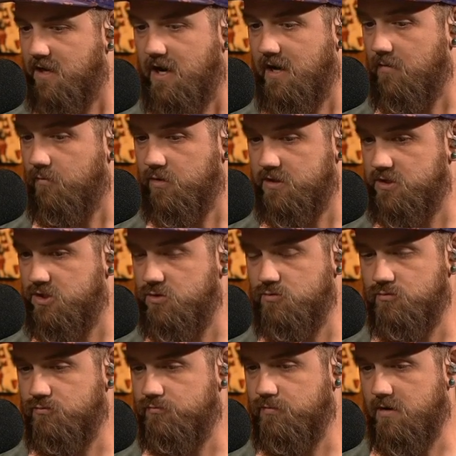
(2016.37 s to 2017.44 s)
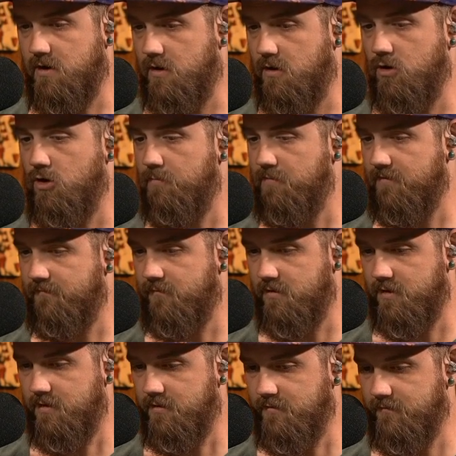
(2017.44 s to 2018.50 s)
not what you are hoping
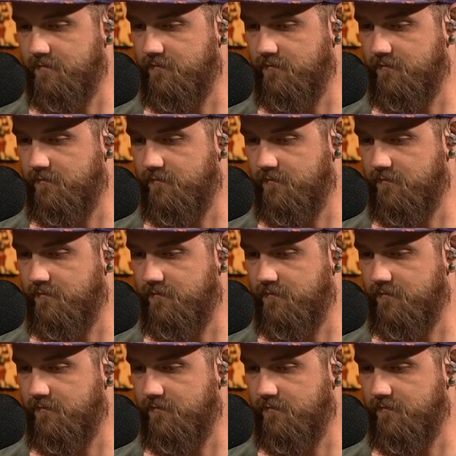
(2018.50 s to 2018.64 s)
for.